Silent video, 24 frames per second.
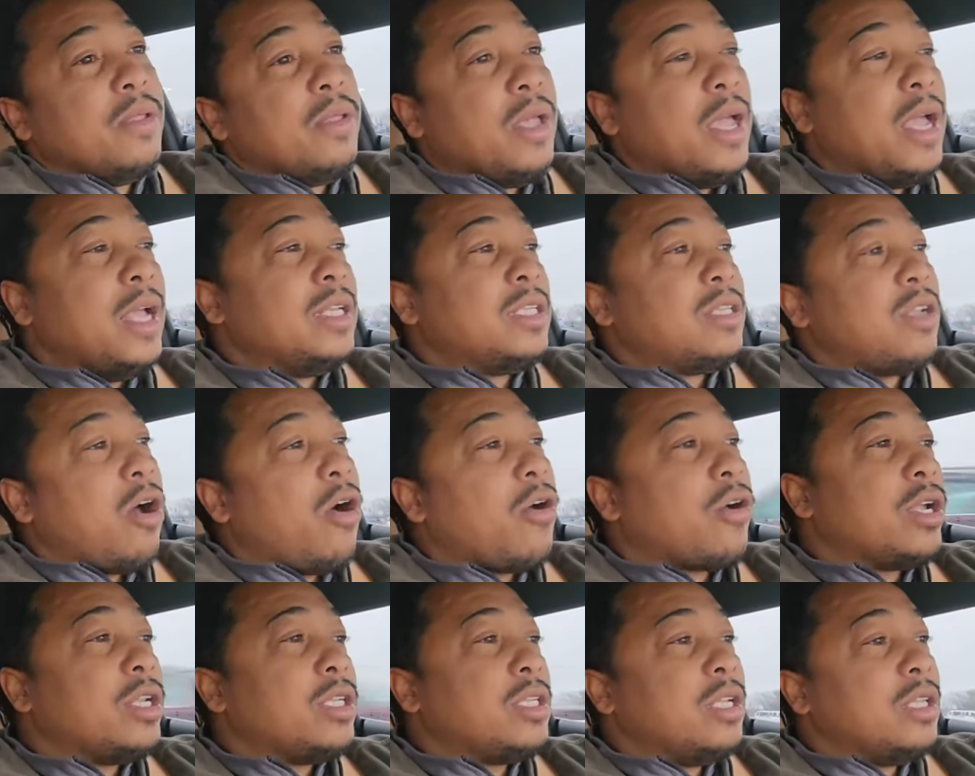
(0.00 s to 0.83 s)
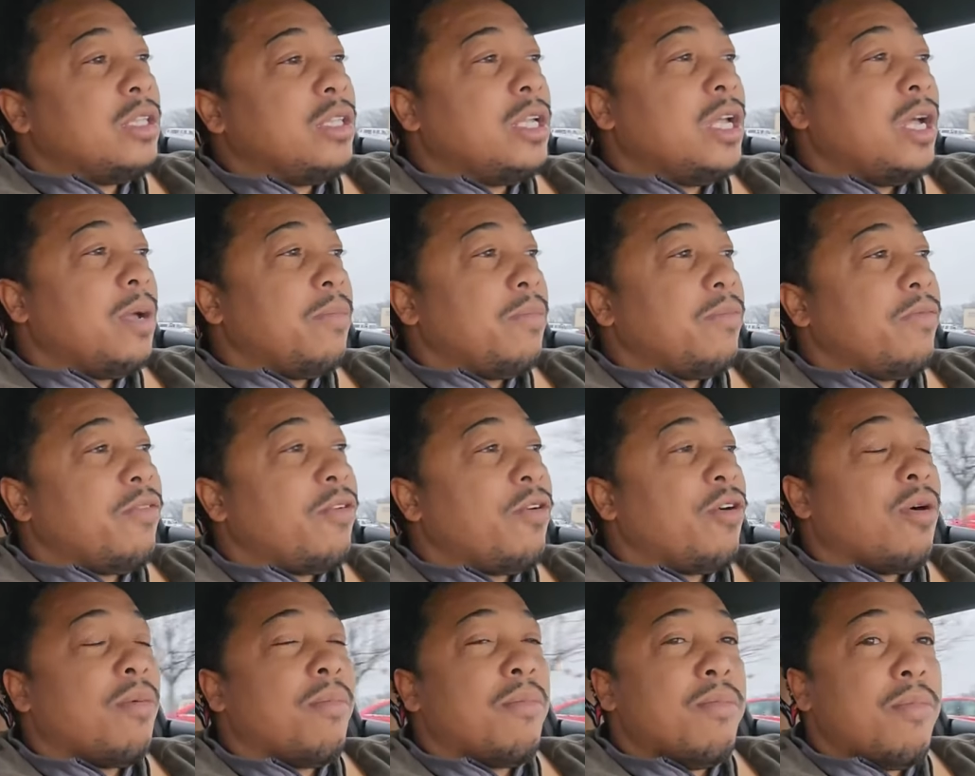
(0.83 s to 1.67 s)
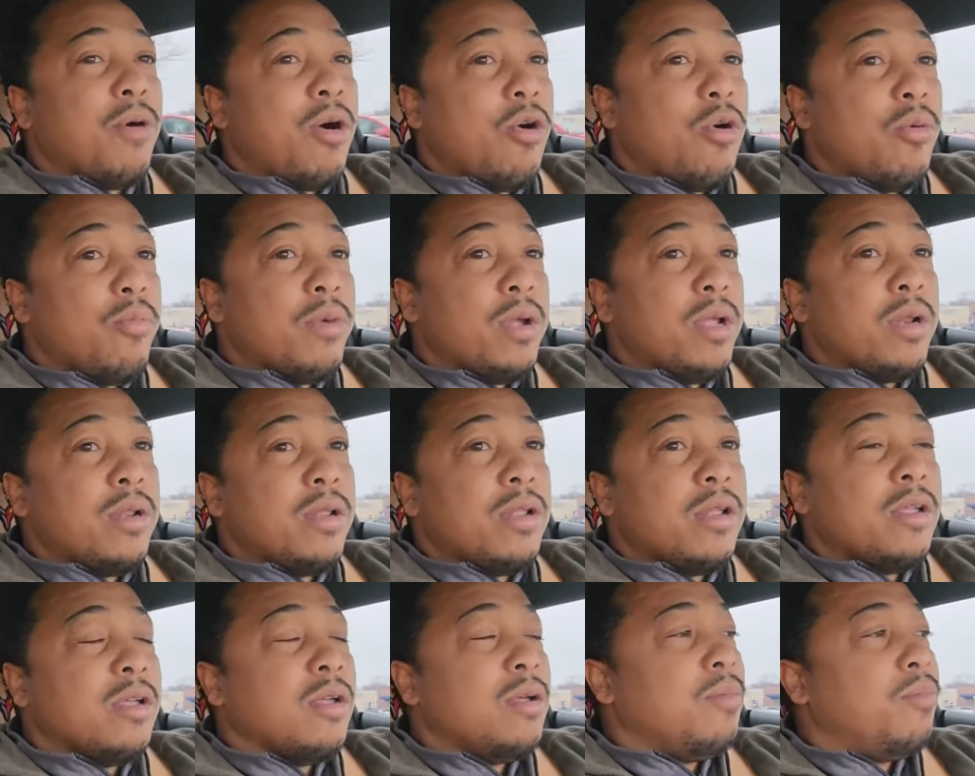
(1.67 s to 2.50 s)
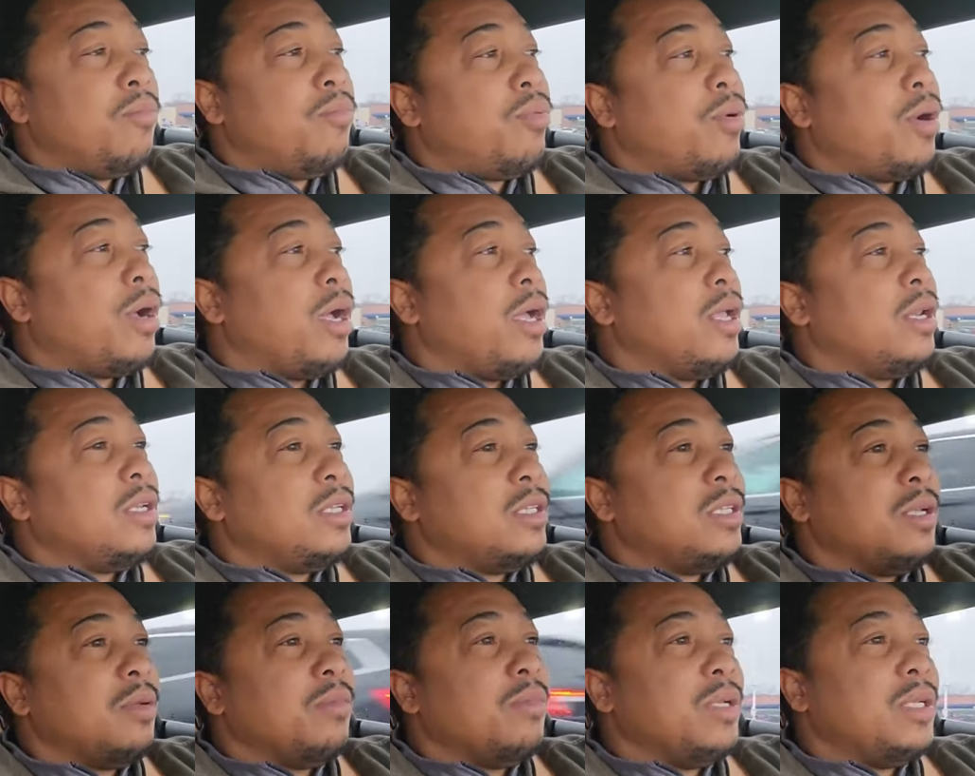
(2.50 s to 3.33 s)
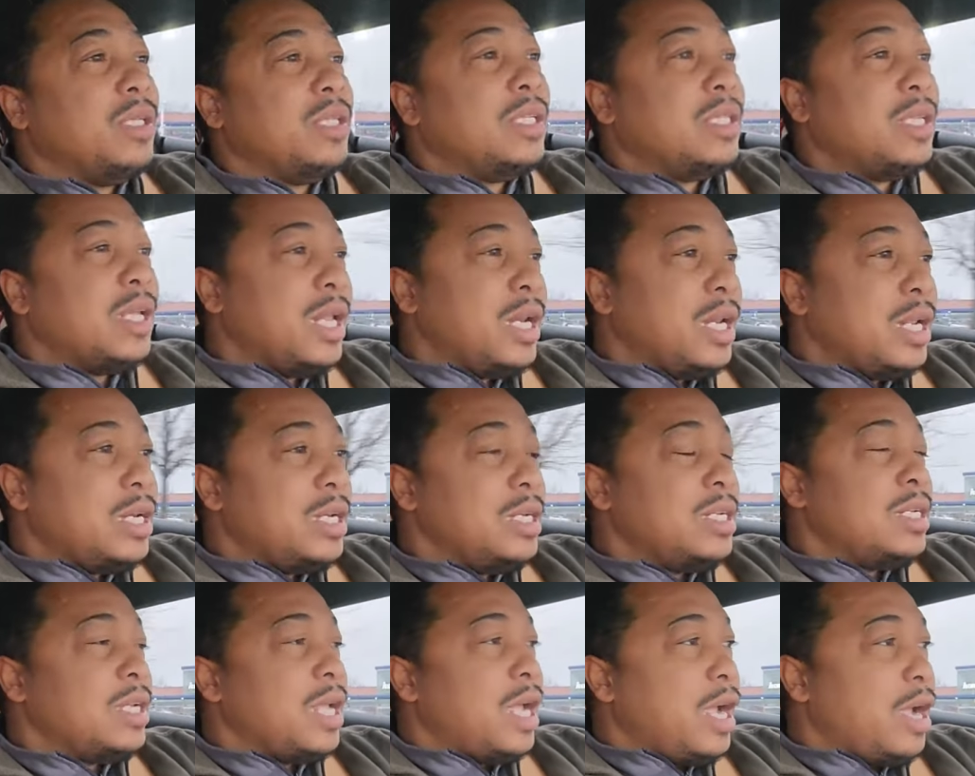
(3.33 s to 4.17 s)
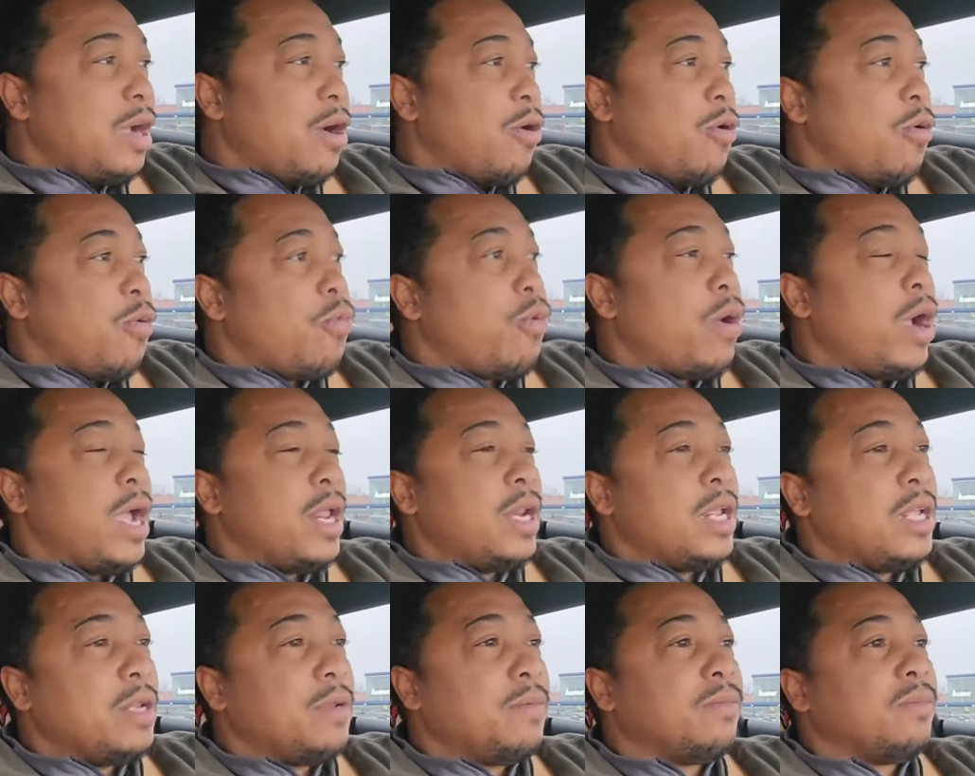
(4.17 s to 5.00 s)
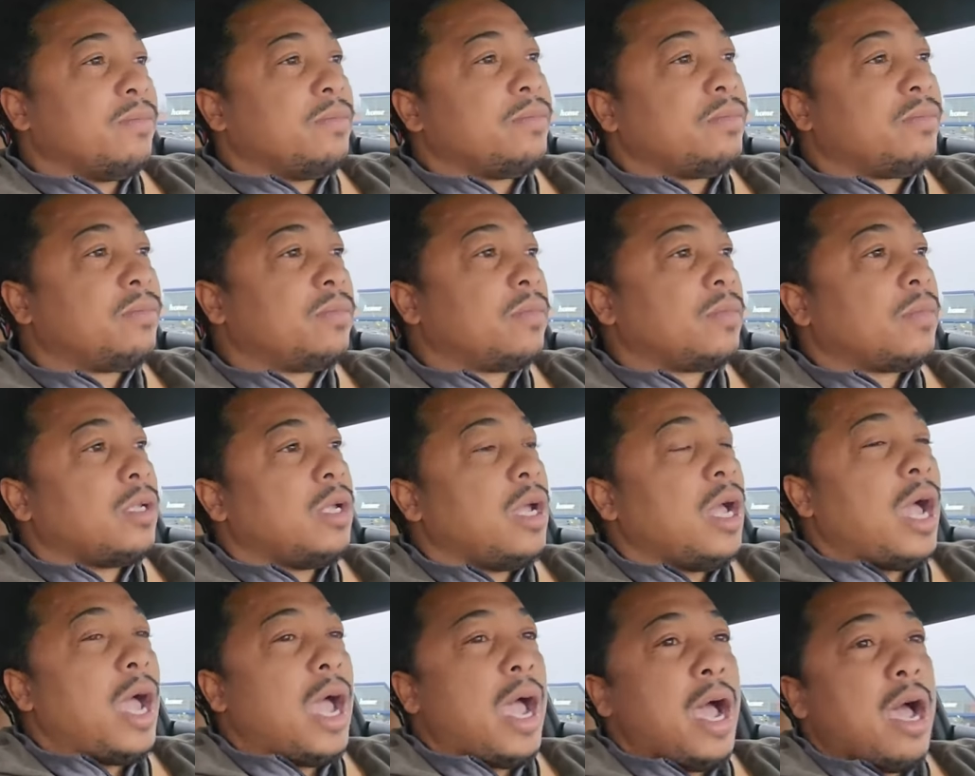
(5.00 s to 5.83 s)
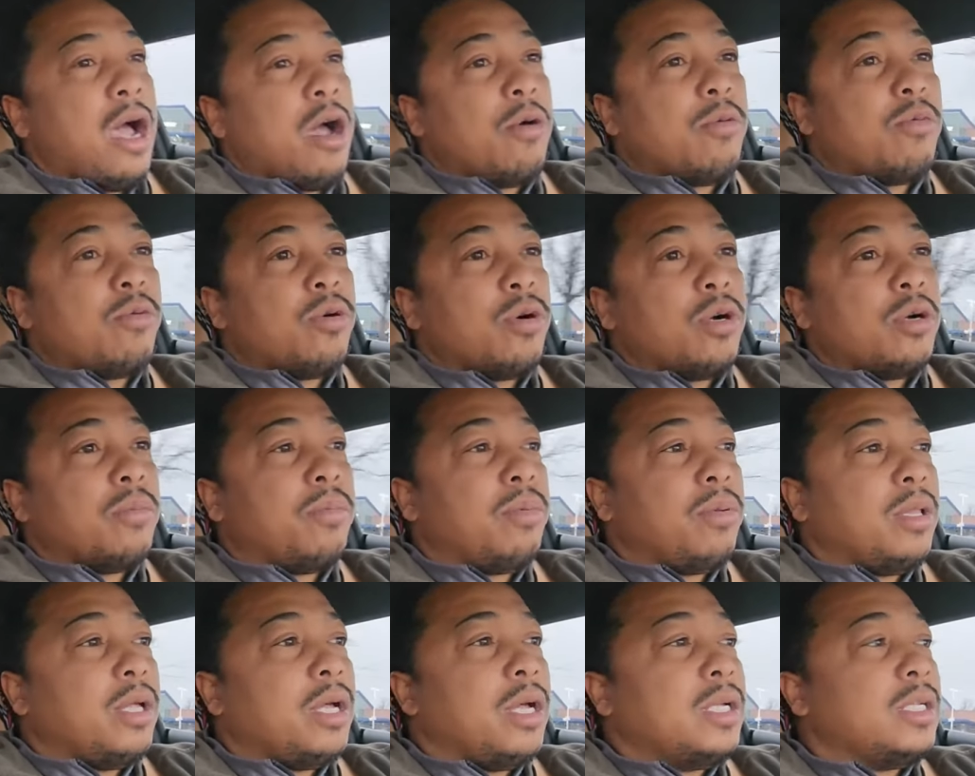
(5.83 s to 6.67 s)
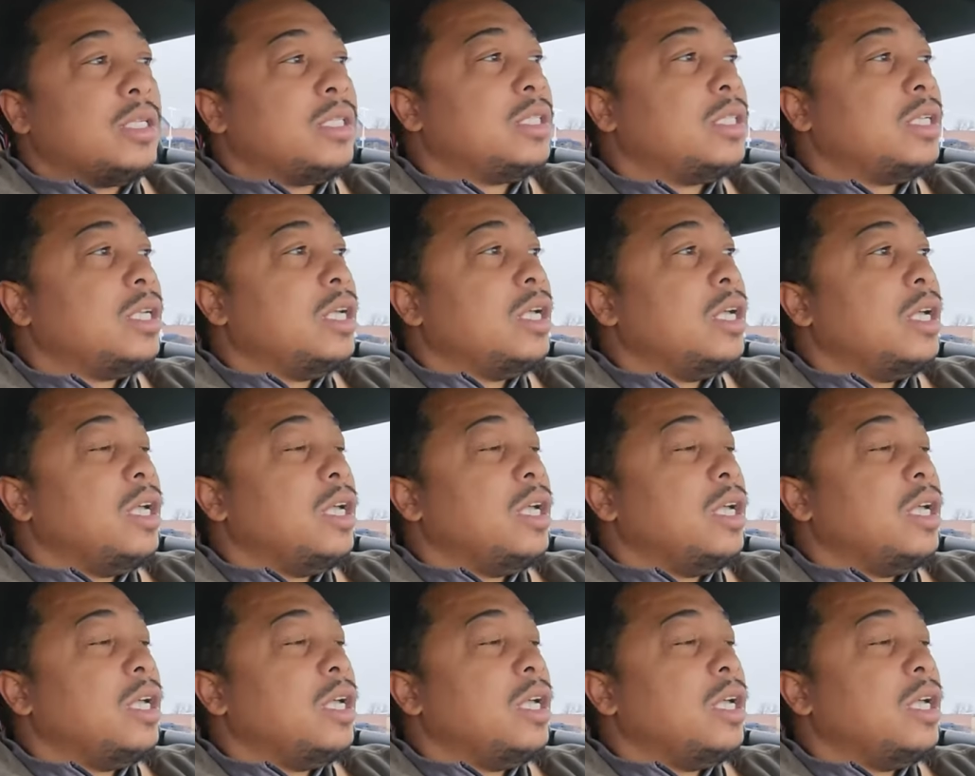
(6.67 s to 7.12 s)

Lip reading: and talking to them for a moment, but to be sitting down waiting an hour plus